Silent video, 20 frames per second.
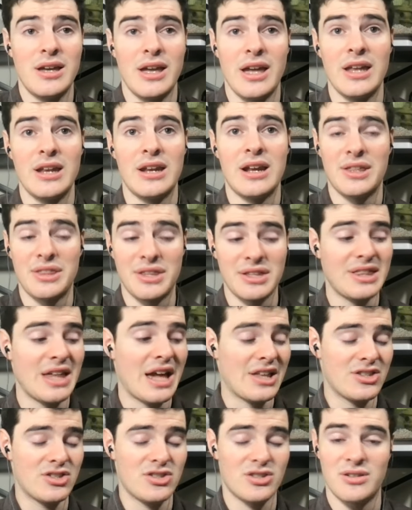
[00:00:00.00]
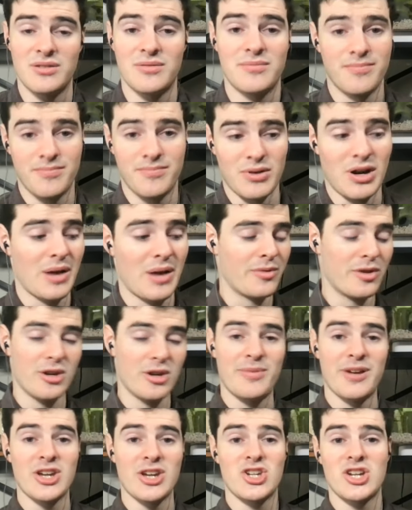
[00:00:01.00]
And I think that's probably your
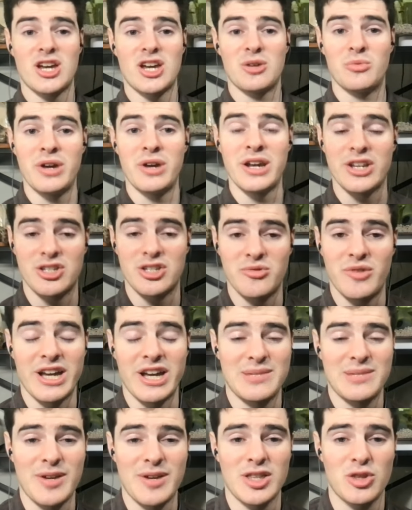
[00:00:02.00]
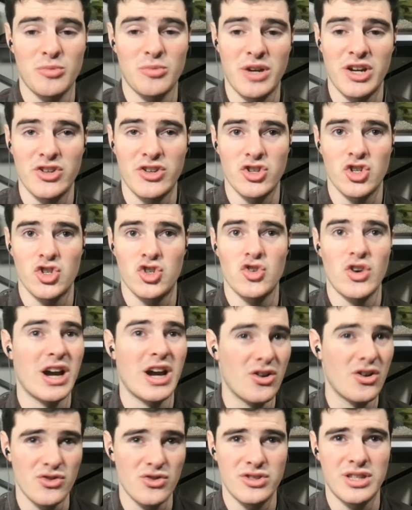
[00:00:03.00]
best shot of winning. So I expect the Raiders to try to
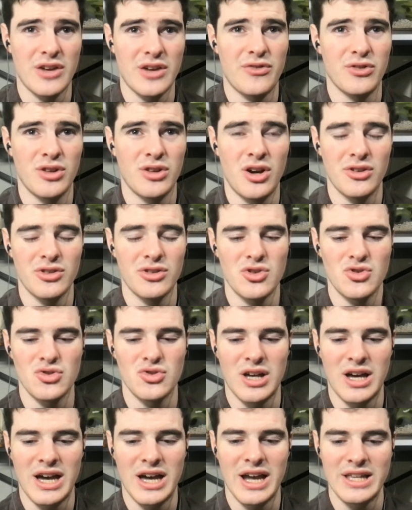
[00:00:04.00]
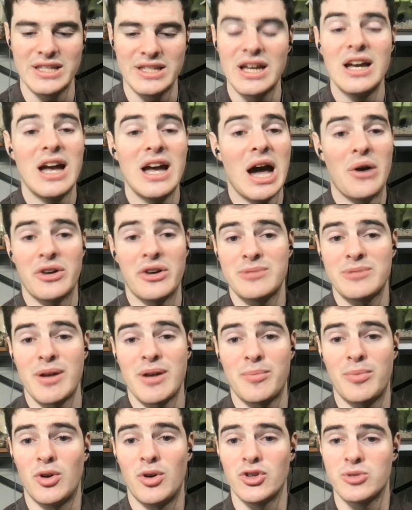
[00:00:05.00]
do stuff along those lines. I would
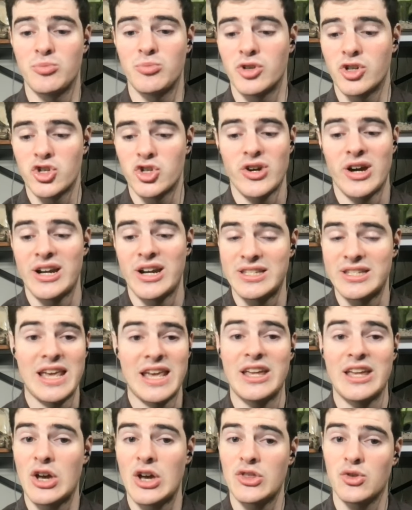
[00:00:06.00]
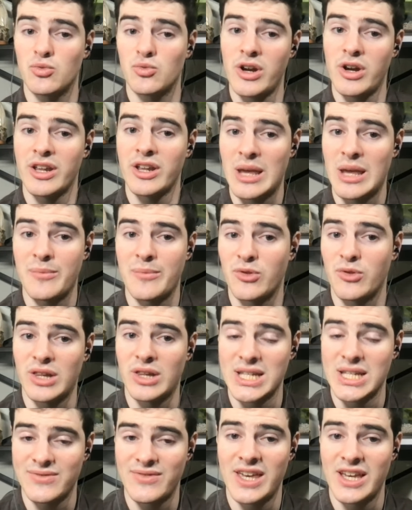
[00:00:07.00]
expect Baltimore to try to take out the run game for
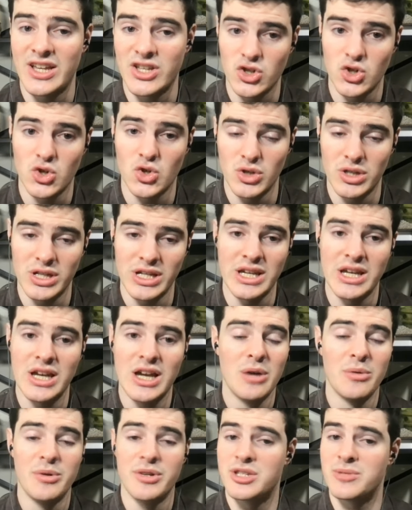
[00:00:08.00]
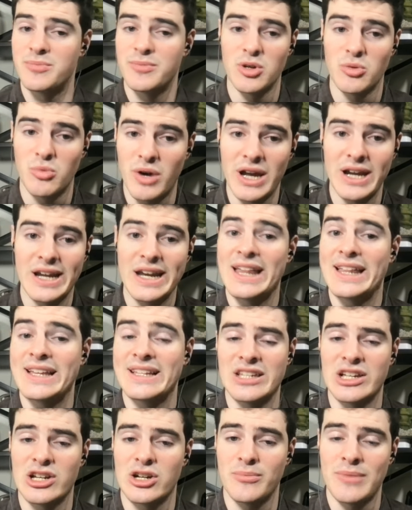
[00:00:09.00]
Las Vegas early with Zamir White and
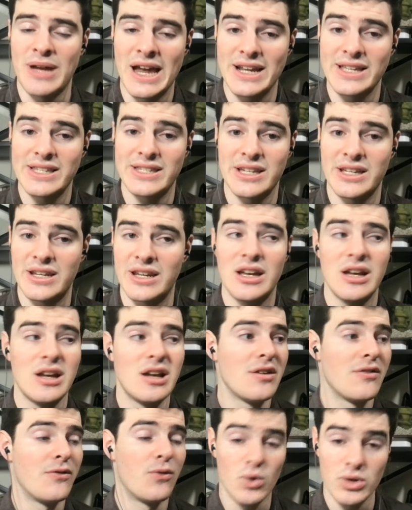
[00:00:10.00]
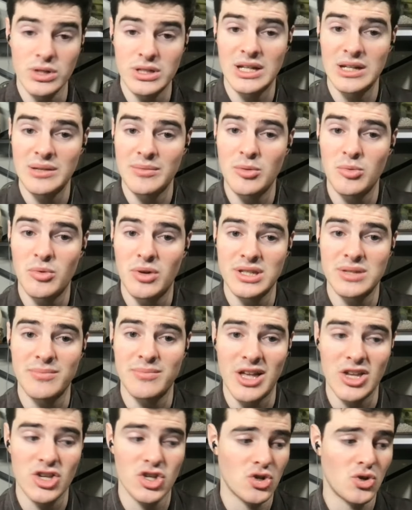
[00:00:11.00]
Alexander Madison, force them to be
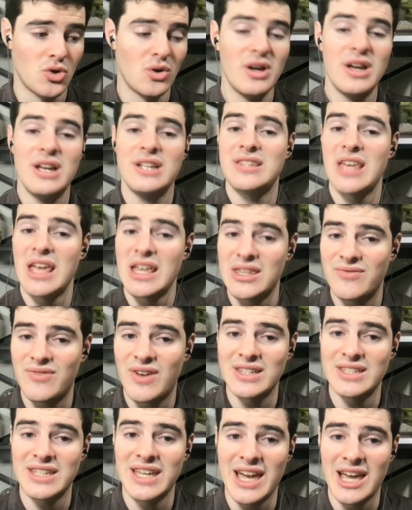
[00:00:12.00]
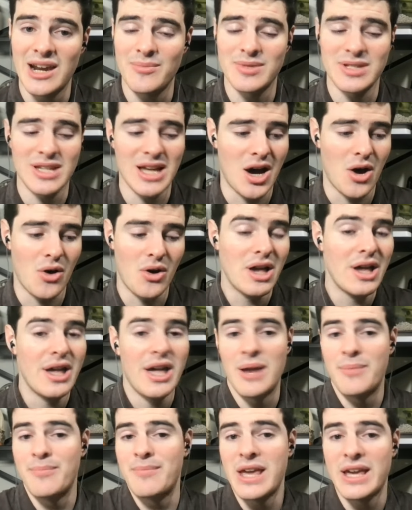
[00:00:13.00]
one-dimensional, take Devontae Adams out,
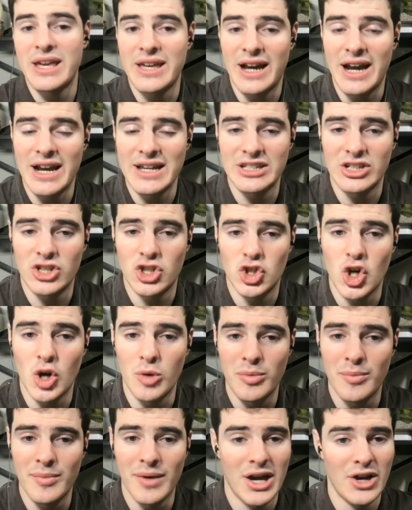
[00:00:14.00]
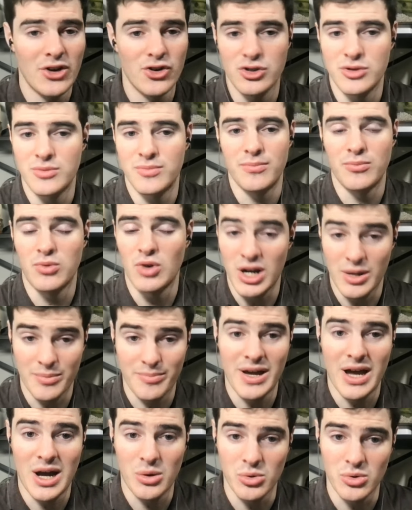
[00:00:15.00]
and make guys like Jacoby Myers, Brock
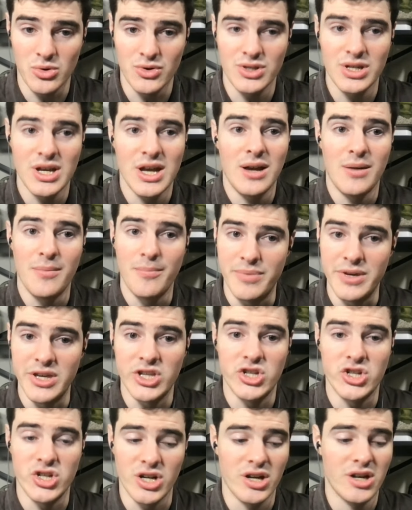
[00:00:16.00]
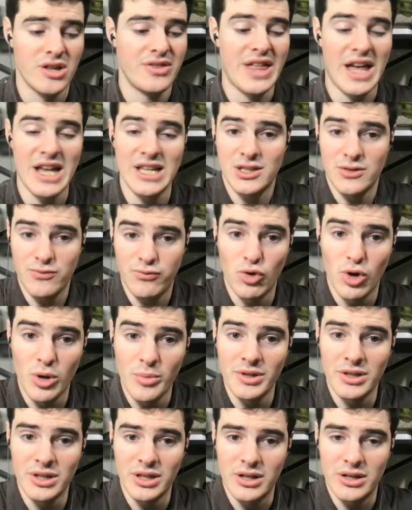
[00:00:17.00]
Bowers beat you. That's the
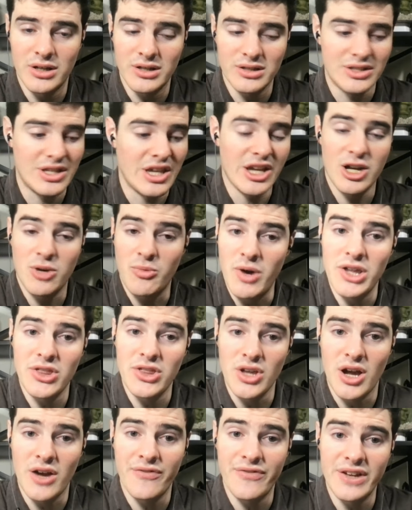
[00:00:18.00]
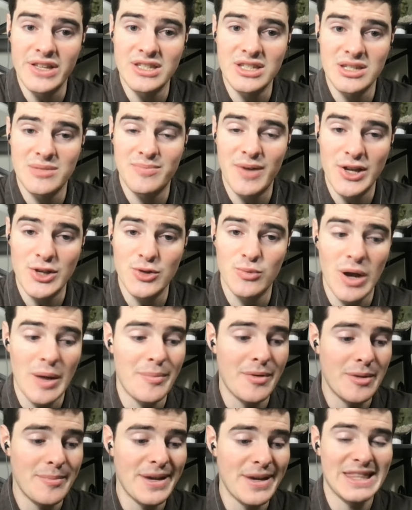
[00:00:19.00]
formula. Take away the offense's best weapon
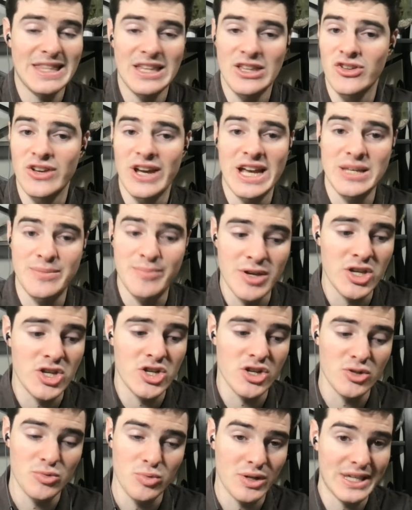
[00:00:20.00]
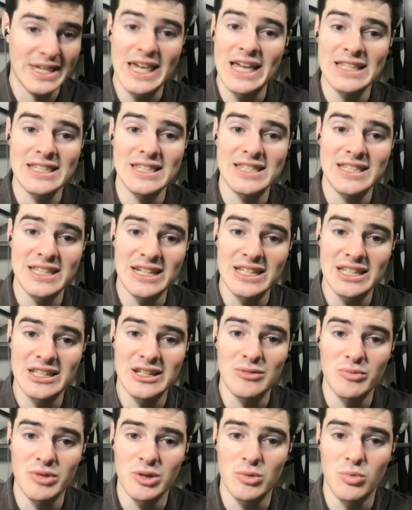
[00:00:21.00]
and make the other guys beat you. It's what Kansas City did in
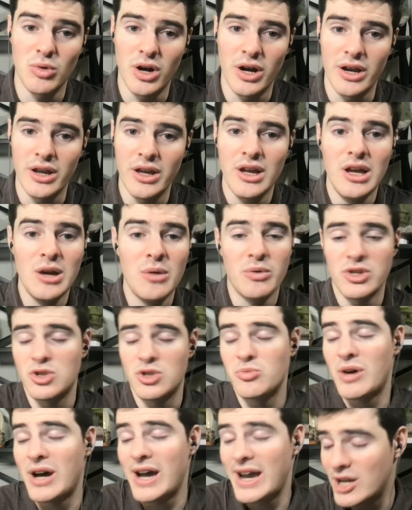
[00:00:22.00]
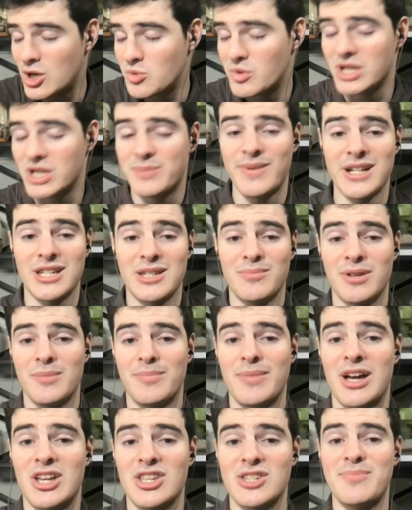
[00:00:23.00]
week one, which is why I do expect a big
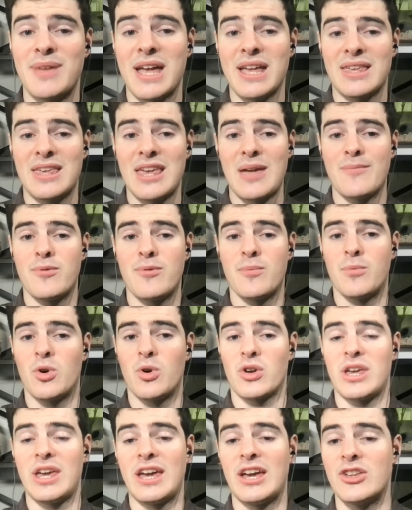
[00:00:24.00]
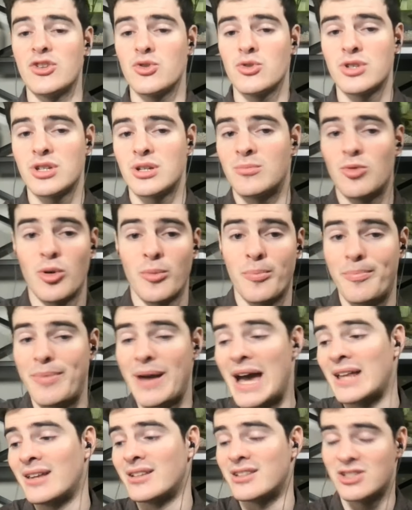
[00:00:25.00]
bounce-back game from Mark Andrews and a more
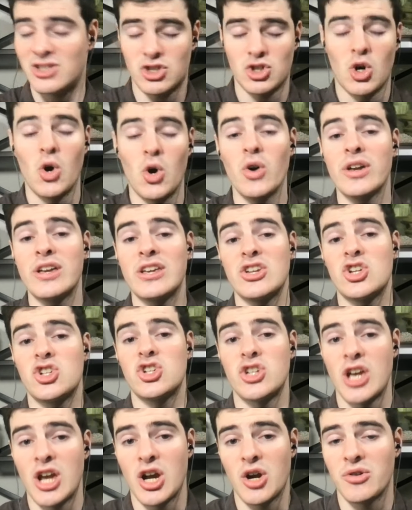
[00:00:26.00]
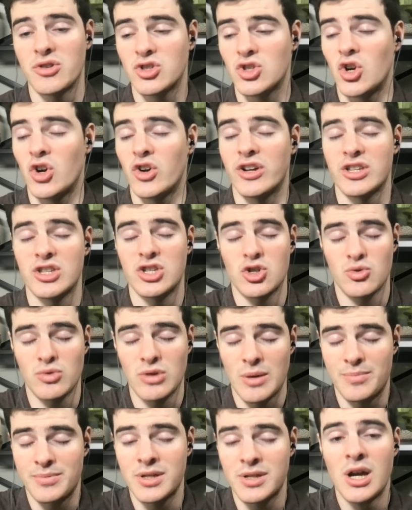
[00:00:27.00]
balanced target share and target
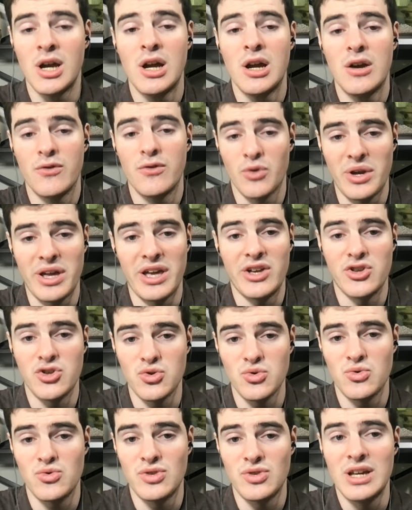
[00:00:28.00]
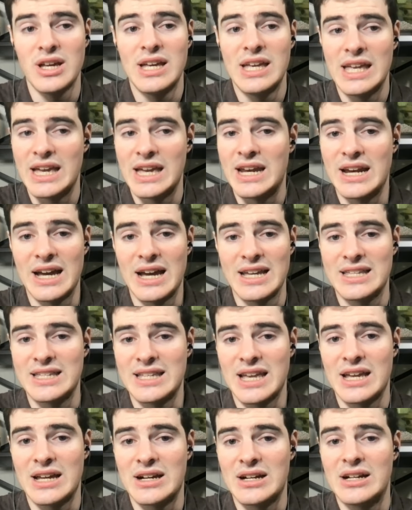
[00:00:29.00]
script for Andrews and
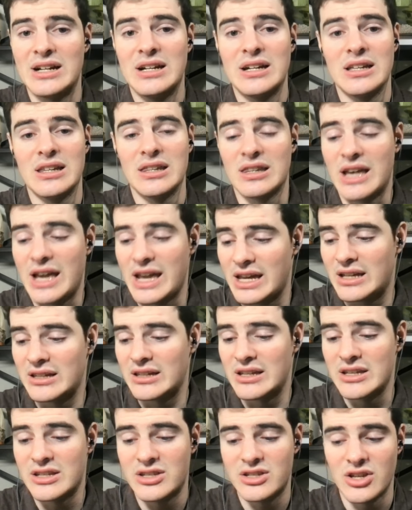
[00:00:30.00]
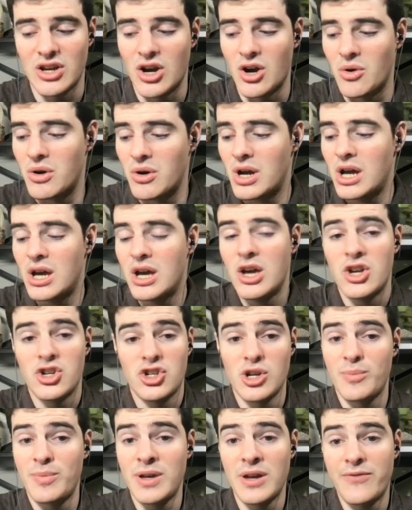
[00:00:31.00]
Isaiah Likely. So
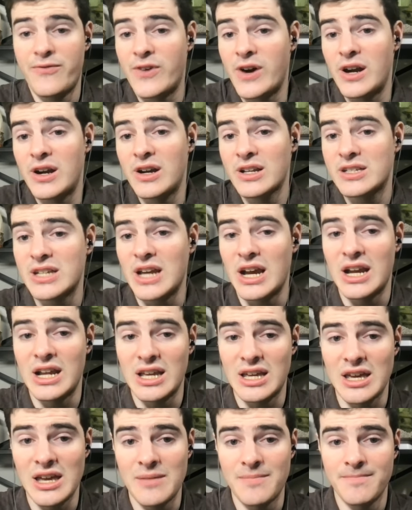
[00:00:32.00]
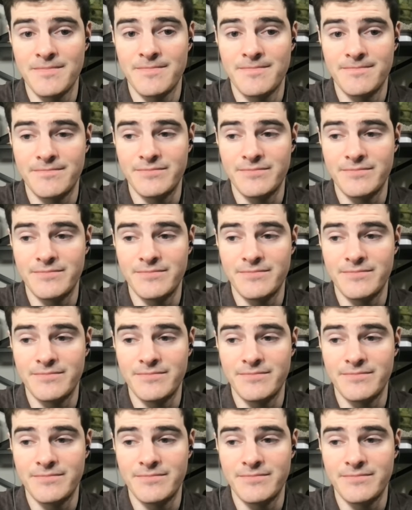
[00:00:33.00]
should be a fun and exciting game.